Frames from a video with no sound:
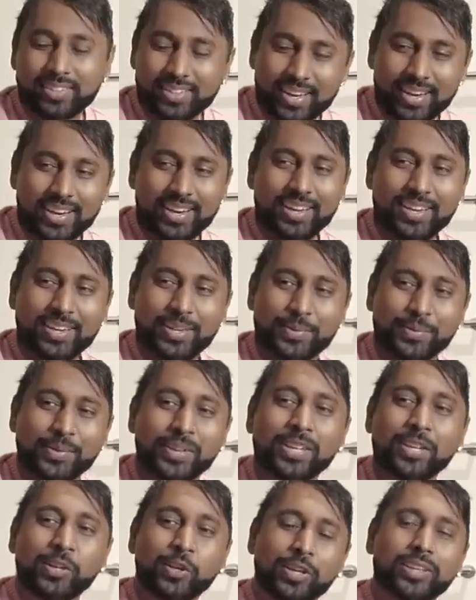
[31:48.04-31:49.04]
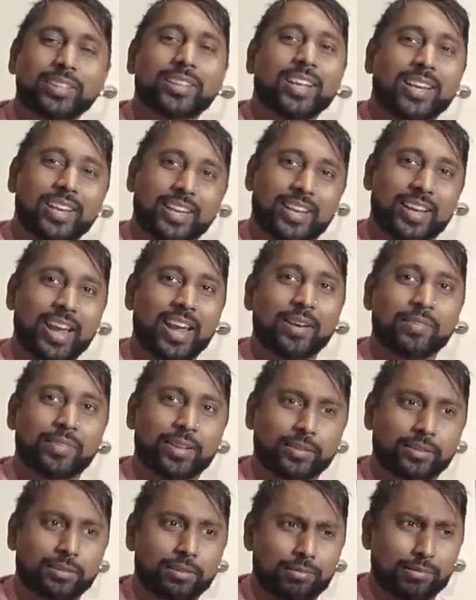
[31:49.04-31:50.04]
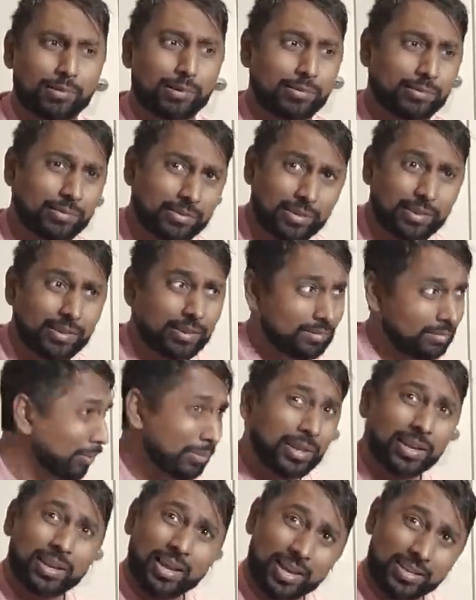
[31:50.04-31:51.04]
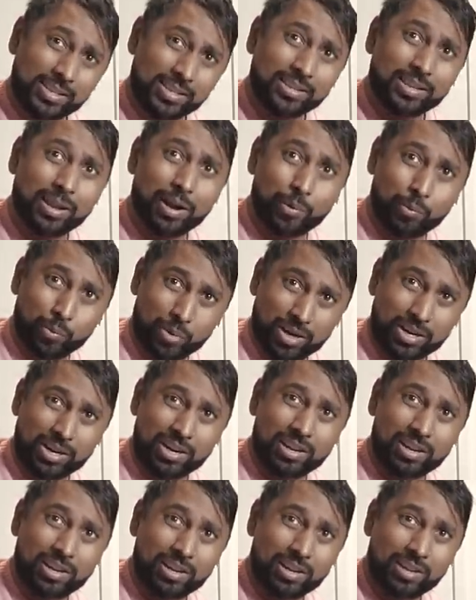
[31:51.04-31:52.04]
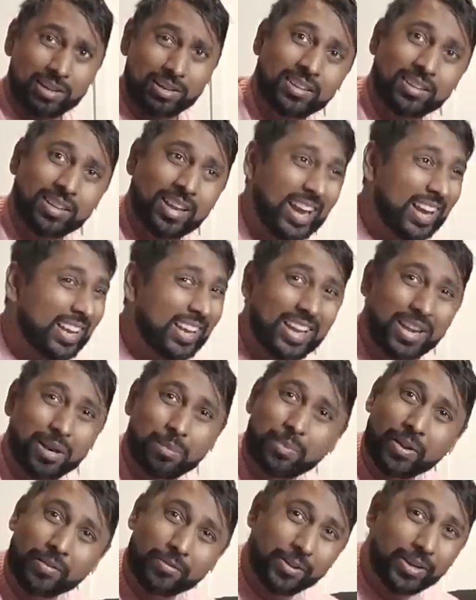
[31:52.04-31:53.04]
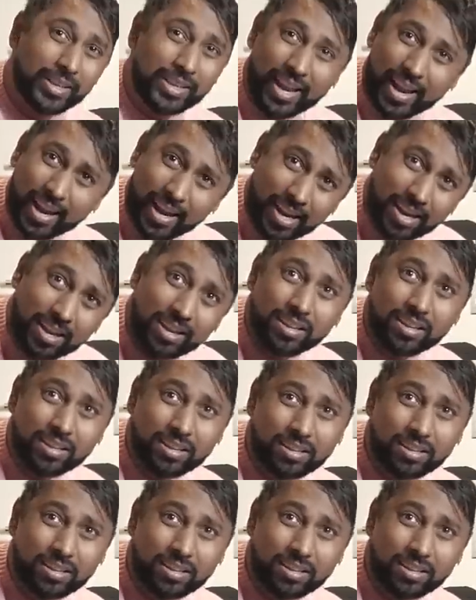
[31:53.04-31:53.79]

Damn, the look that he gave, like, think I just got one? I get him every day.